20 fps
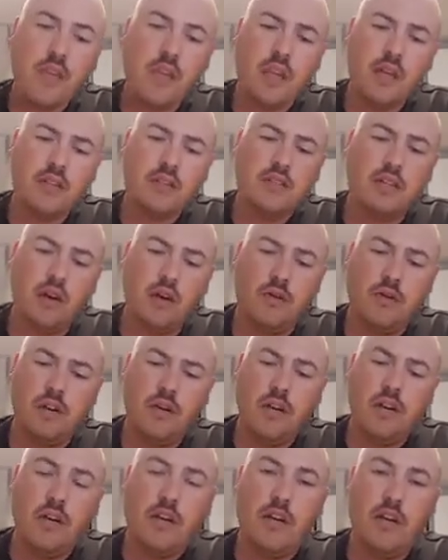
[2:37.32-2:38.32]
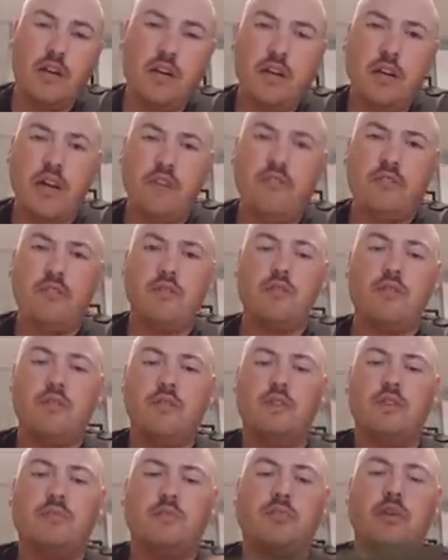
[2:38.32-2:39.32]
And so here you have your
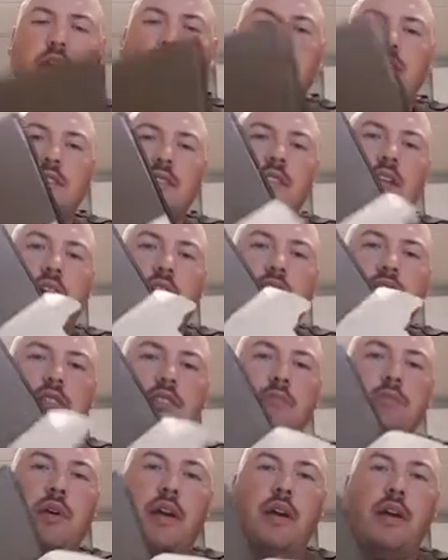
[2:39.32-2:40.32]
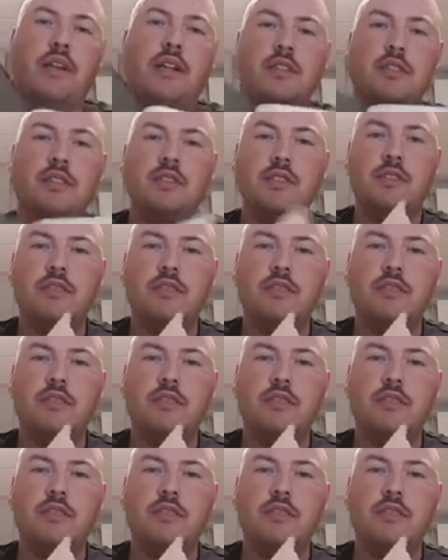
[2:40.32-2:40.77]
little presentation page,